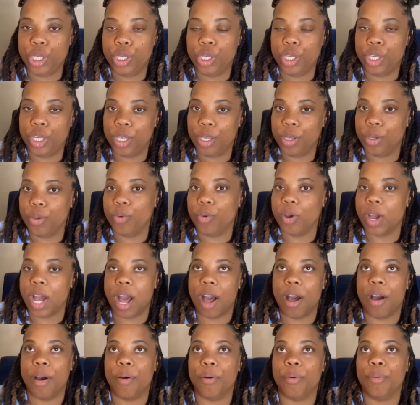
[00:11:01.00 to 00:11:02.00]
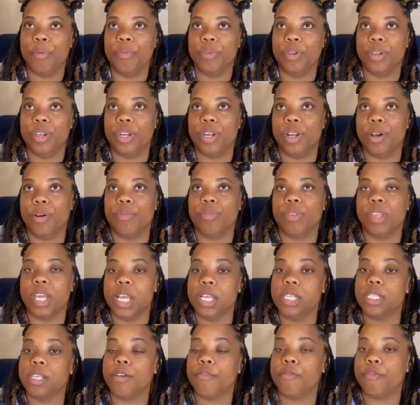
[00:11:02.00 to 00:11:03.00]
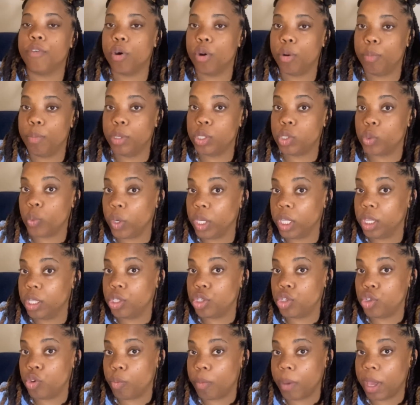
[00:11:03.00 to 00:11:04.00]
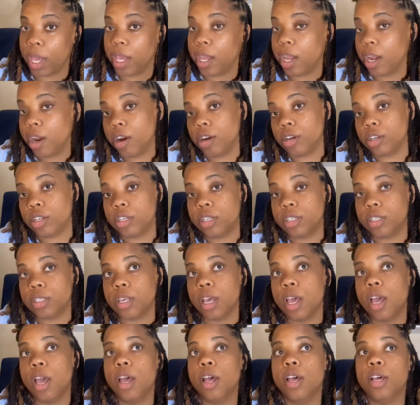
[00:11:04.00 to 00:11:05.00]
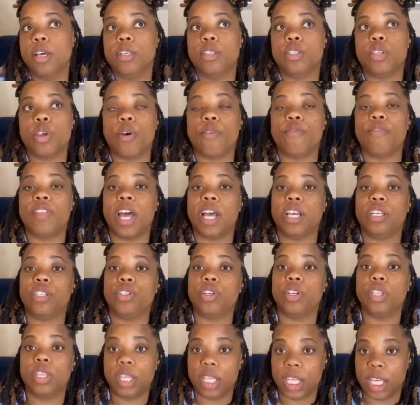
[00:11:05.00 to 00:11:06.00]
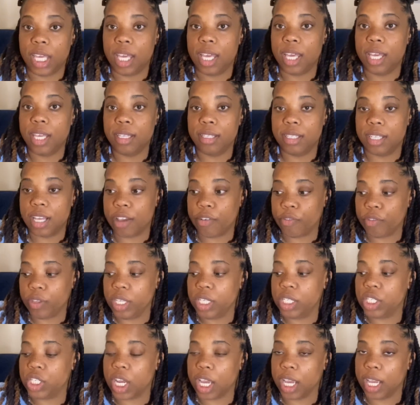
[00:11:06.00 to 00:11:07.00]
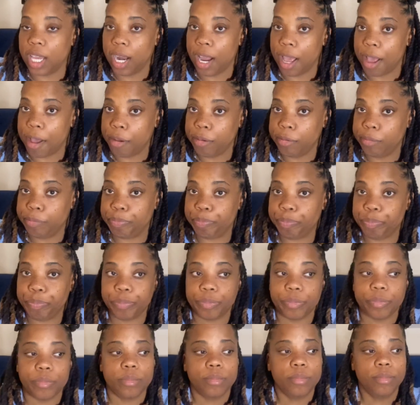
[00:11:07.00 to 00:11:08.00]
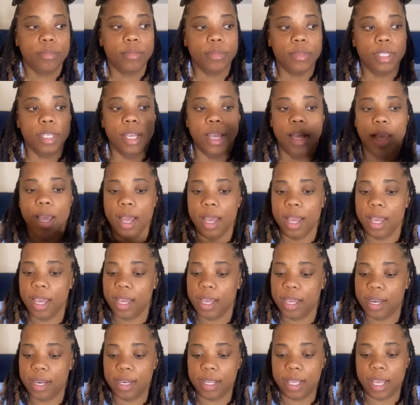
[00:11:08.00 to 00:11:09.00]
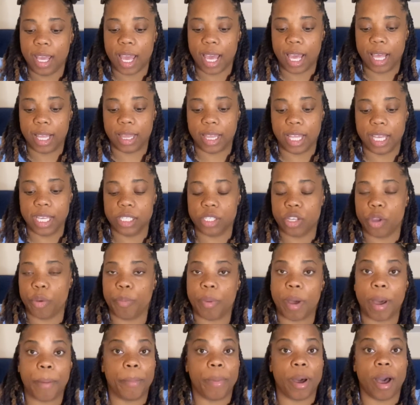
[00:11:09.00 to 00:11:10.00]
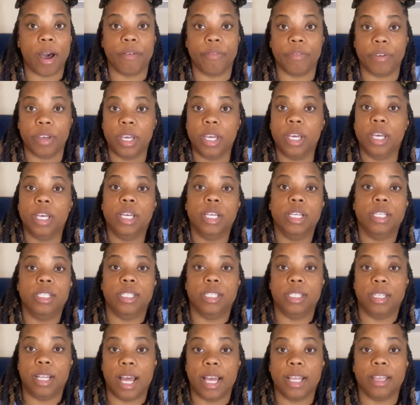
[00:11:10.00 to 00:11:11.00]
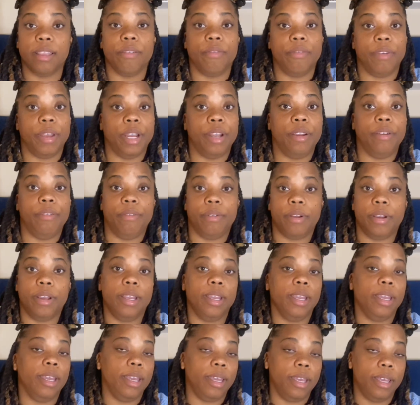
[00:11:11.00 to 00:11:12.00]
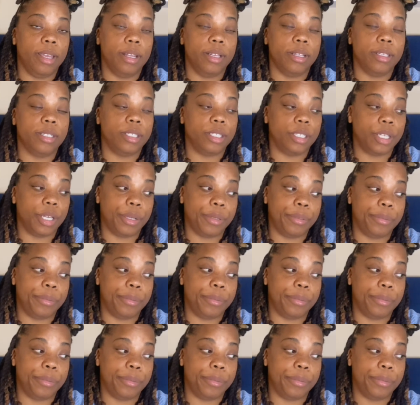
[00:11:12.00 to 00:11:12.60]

cute how, you know, things unfolded between the two main characters. So if that's your thing, definitely check it out. And yeah, things don't pop off to like the very, very end. So